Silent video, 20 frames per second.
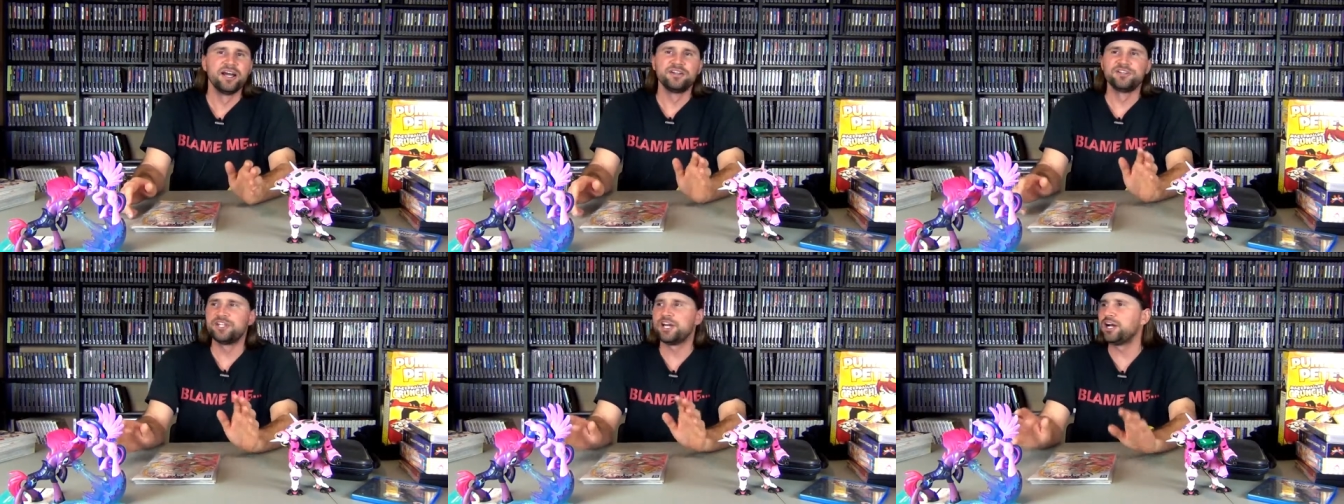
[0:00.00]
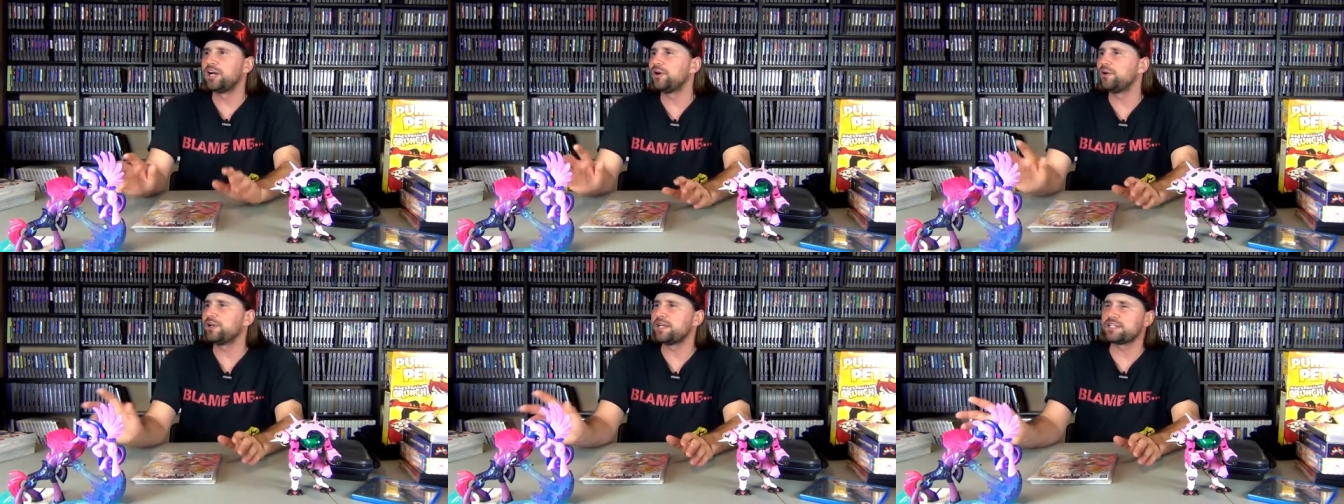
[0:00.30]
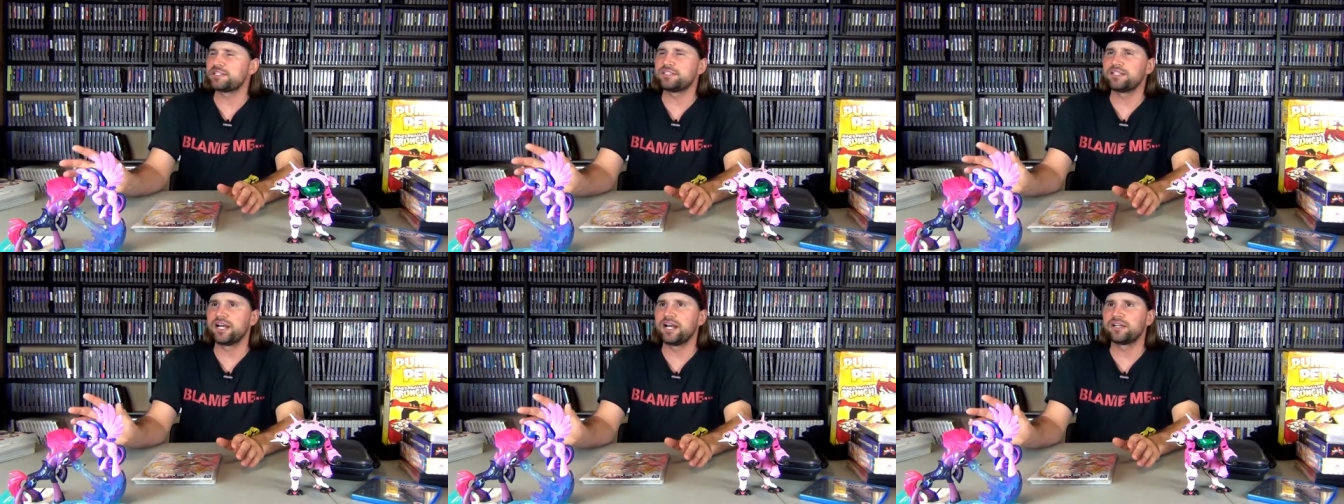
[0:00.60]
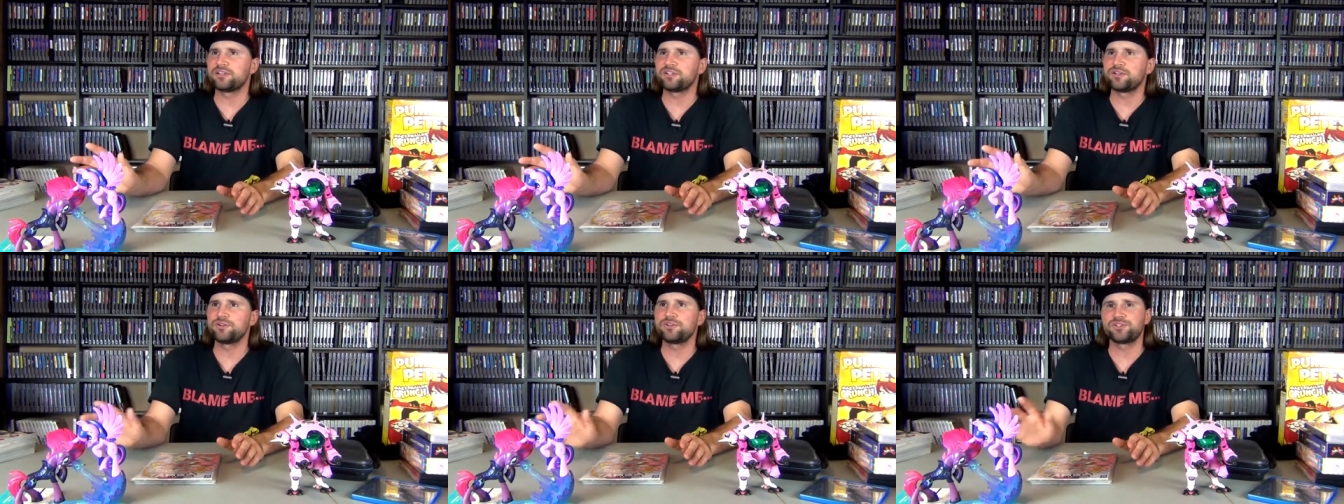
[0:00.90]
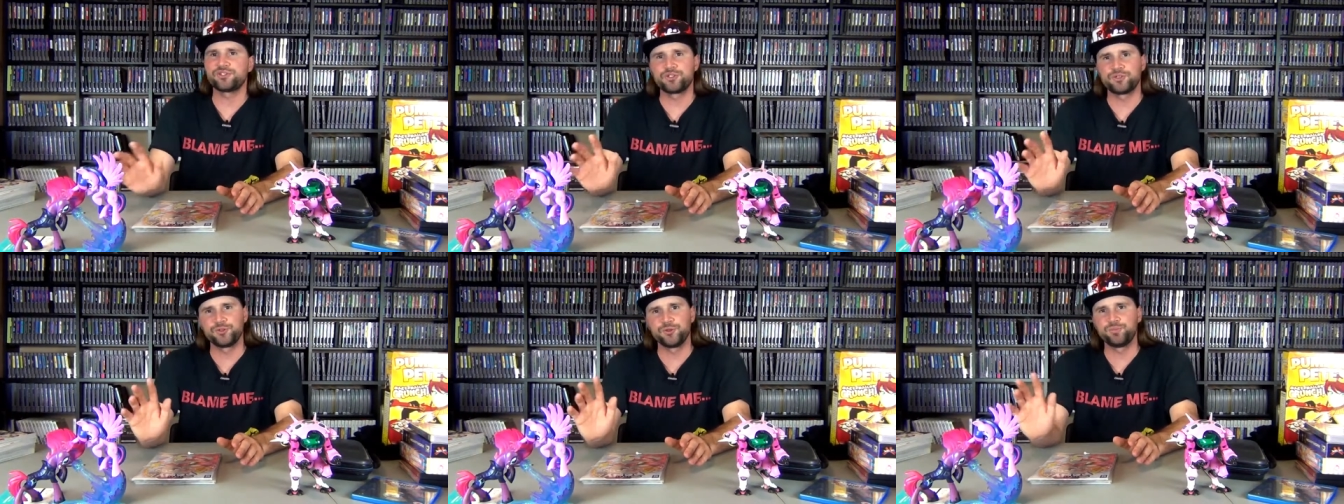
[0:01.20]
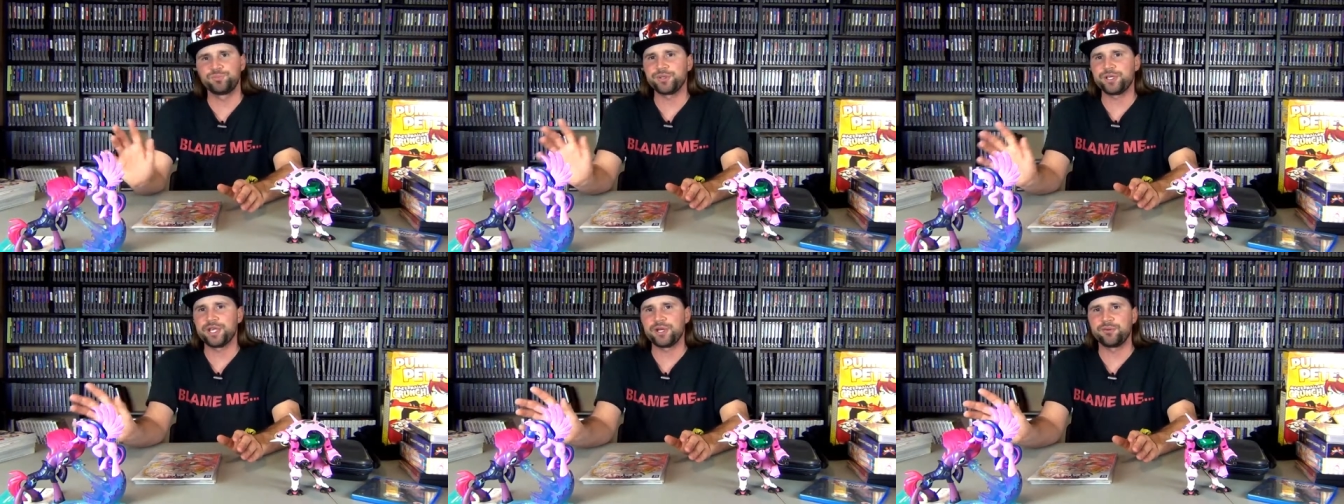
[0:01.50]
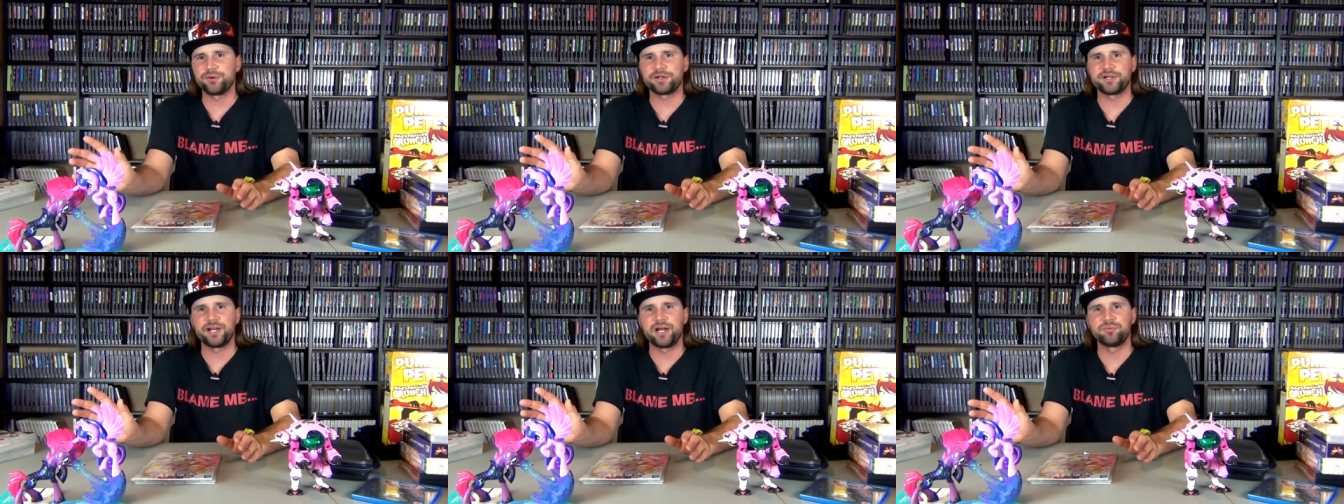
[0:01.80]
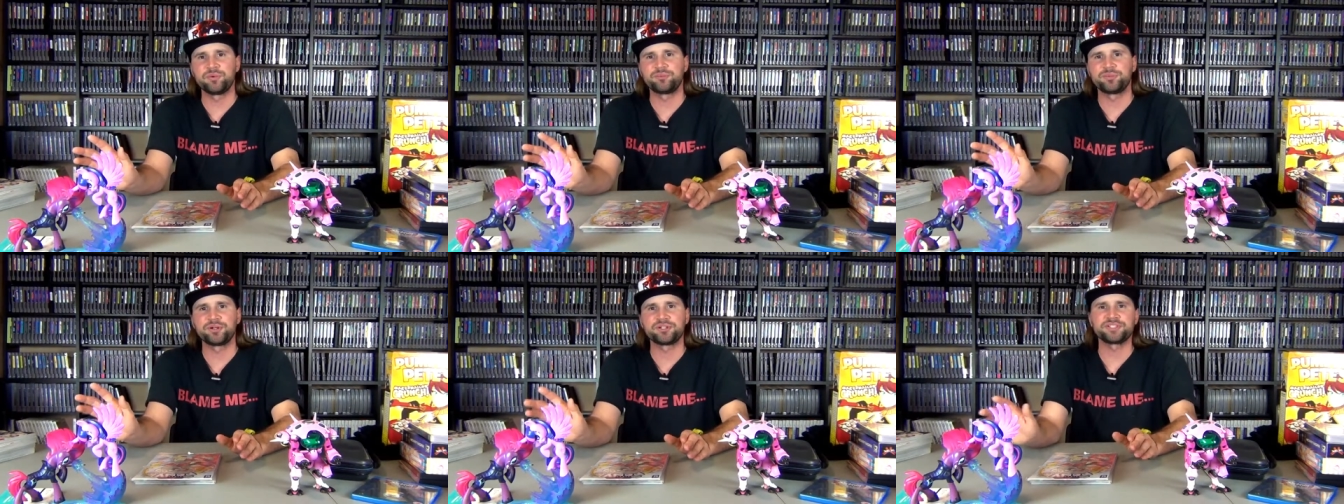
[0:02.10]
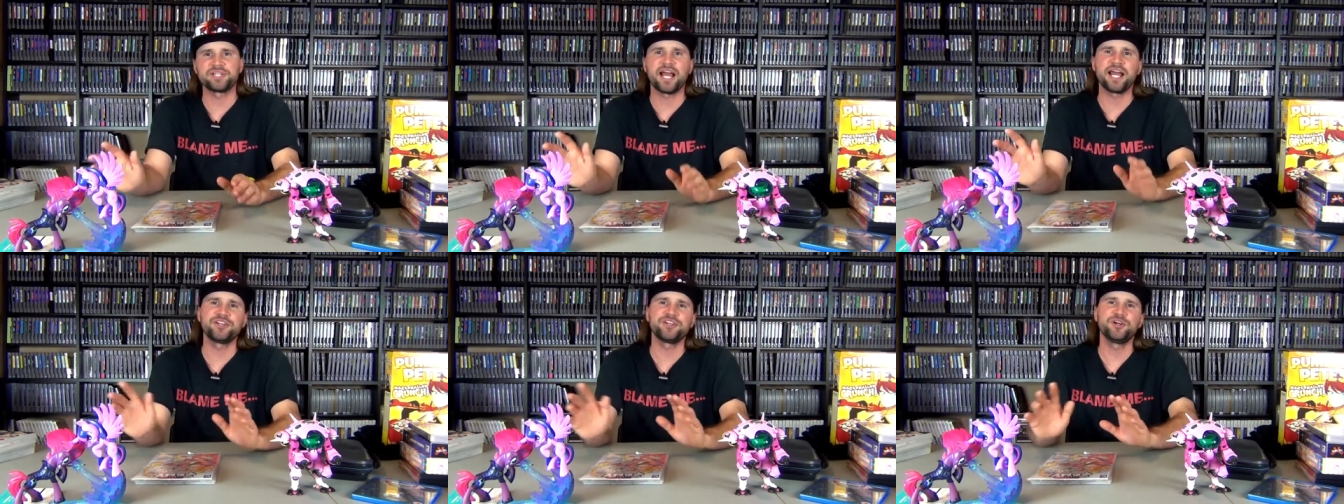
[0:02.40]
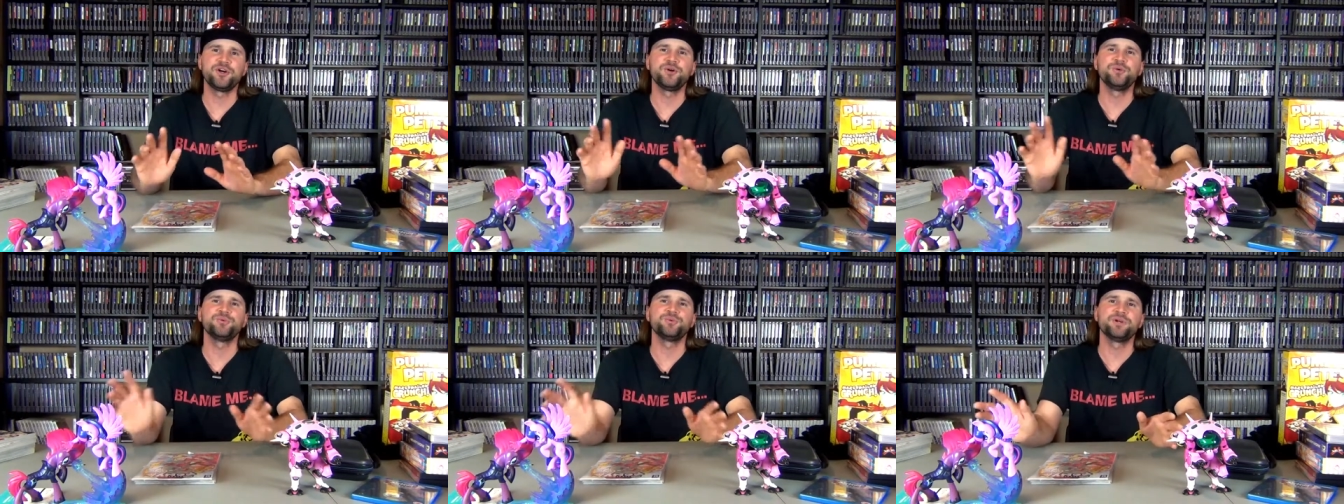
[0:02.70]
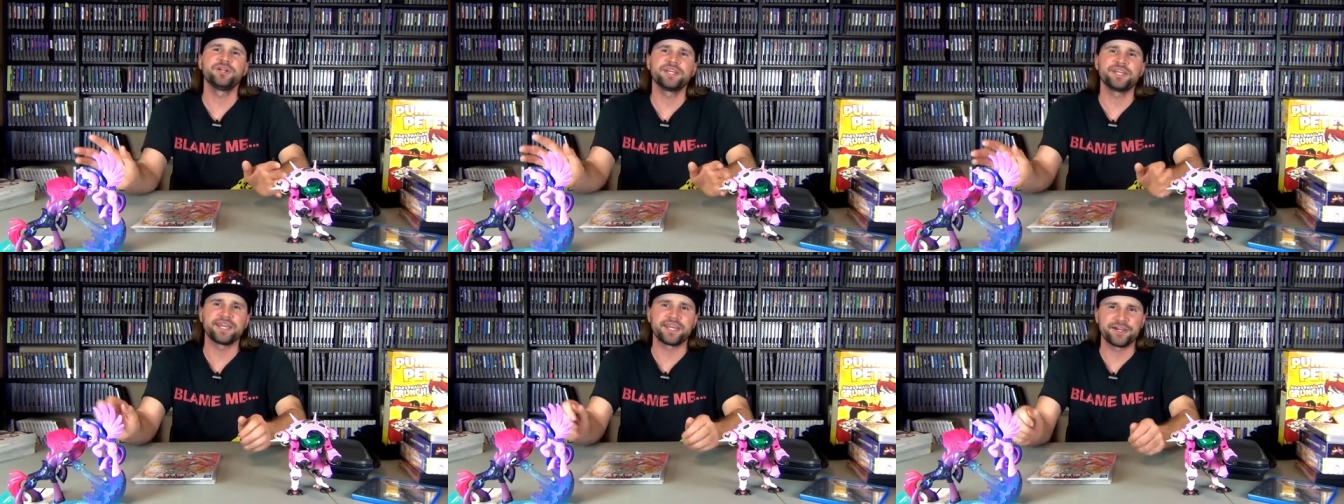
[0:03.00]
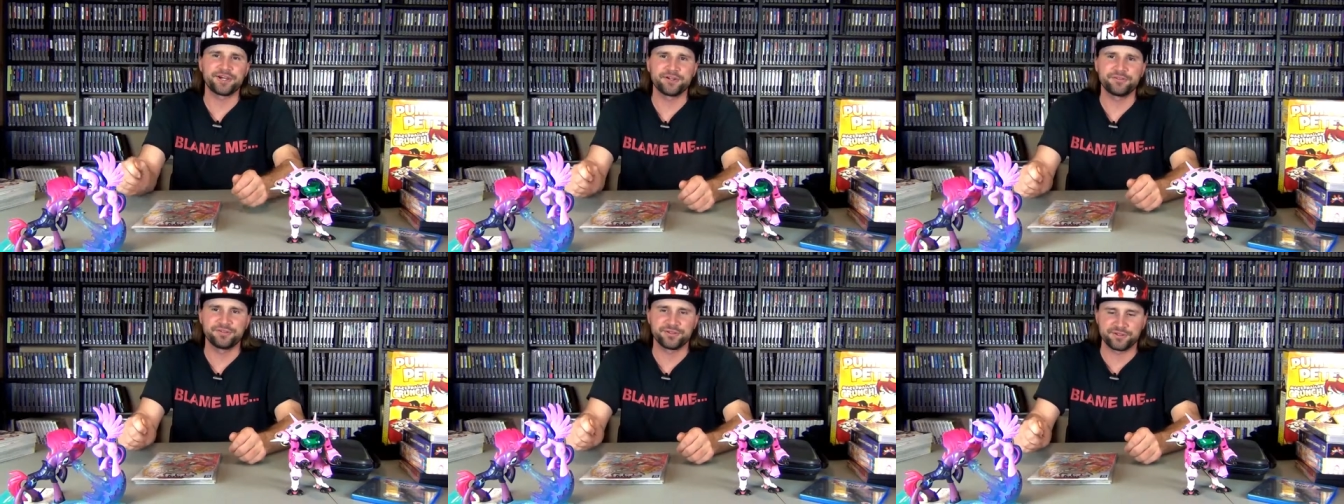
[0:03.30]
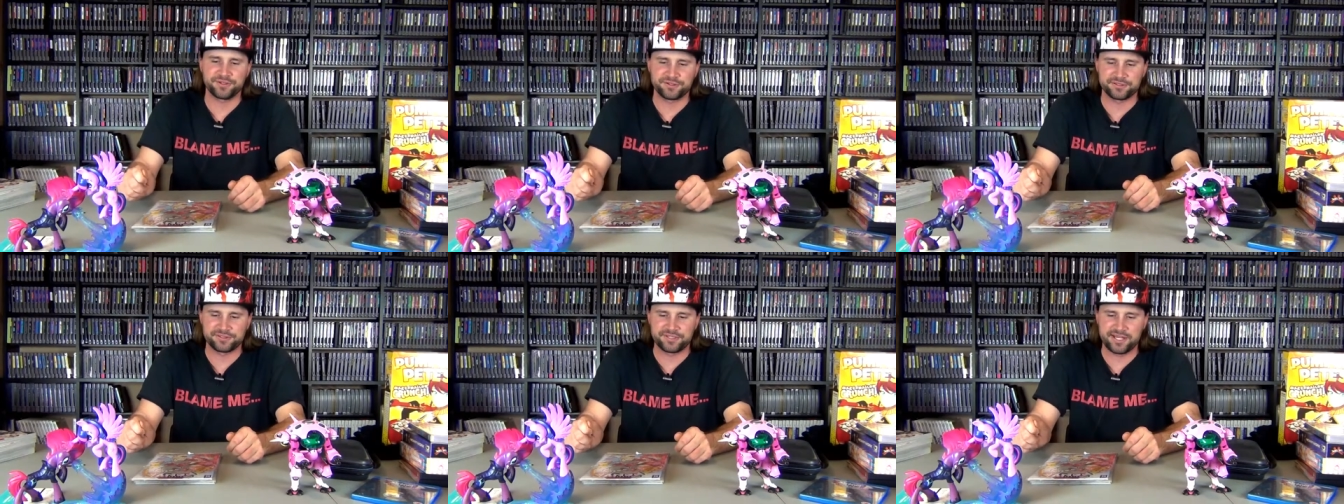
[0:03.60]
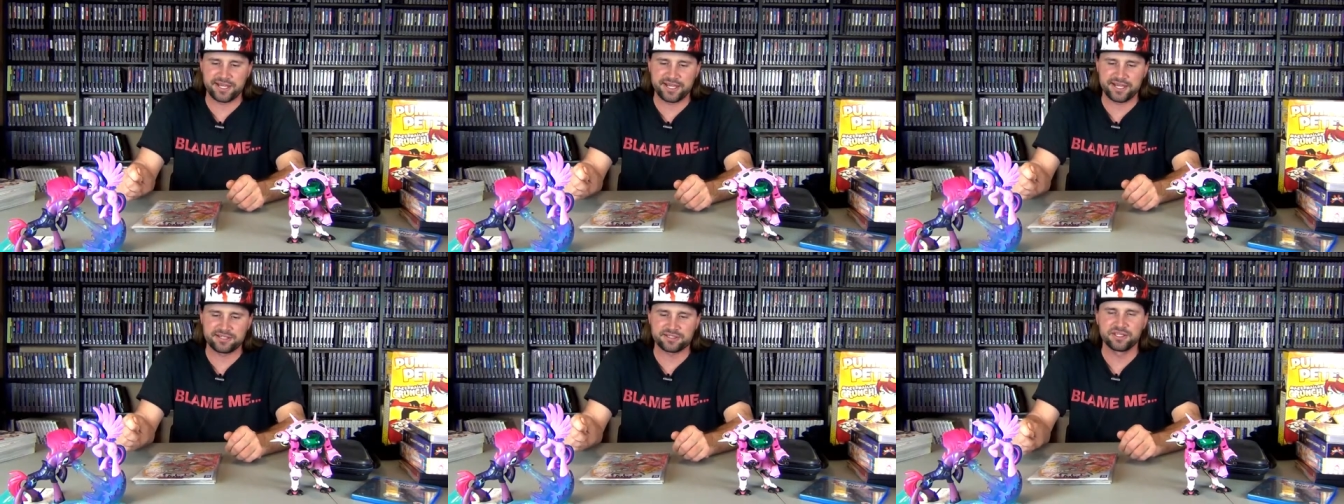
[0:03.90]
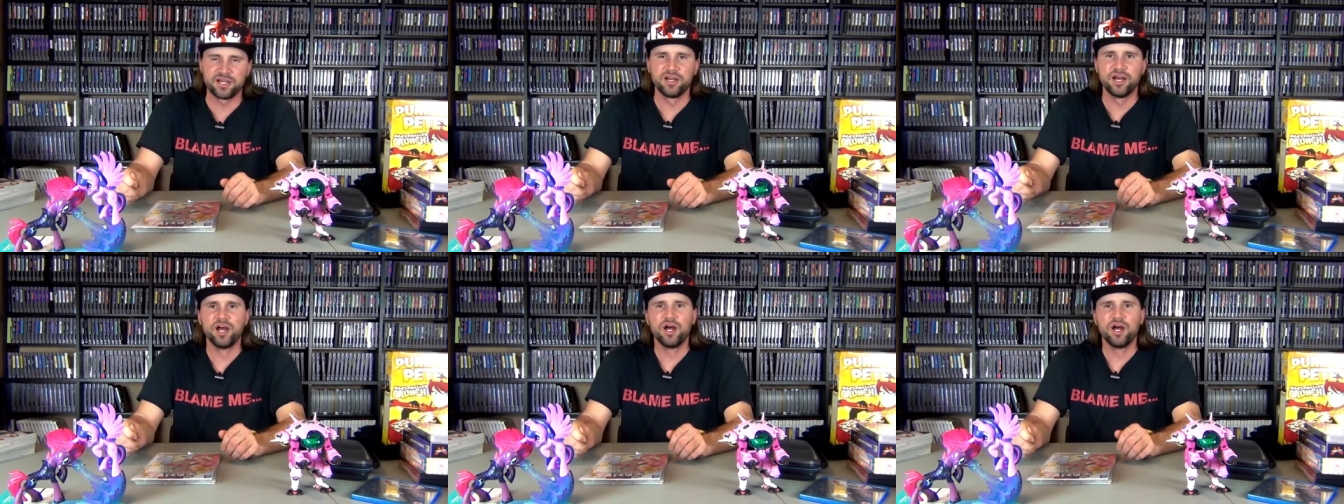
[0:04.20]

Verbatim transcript: No, it's not those superhero comic books. I don't really care for those things.